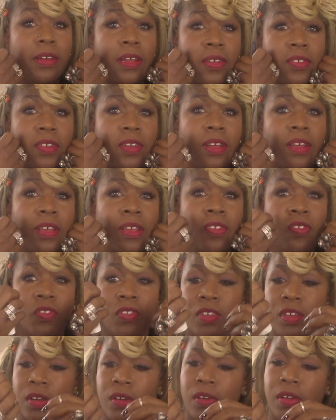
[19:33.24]
doesn't it?
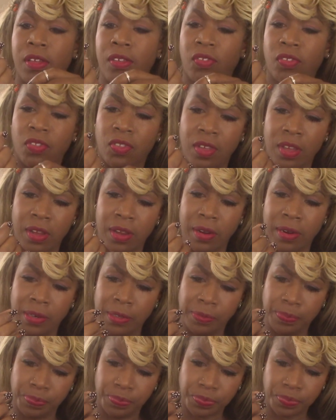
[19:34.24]
It's
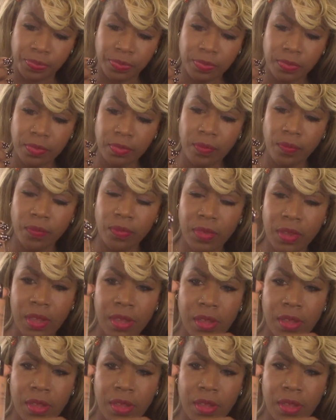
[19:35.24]
their